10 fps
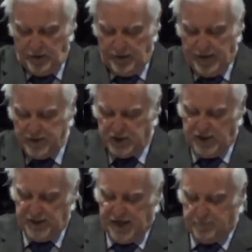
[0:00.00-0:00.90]
Thou shalt
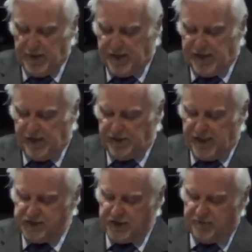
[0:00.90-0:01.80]
not bow down
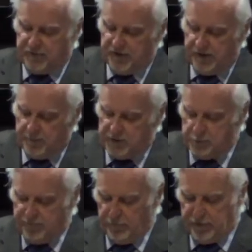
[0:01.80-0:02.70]
thyself to them, this
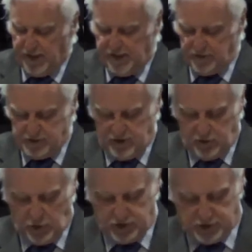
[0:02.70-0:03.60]
referred to idols,
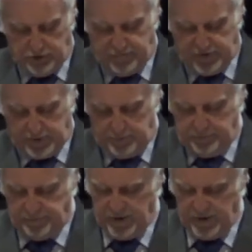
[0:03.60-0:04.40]
nor serve them.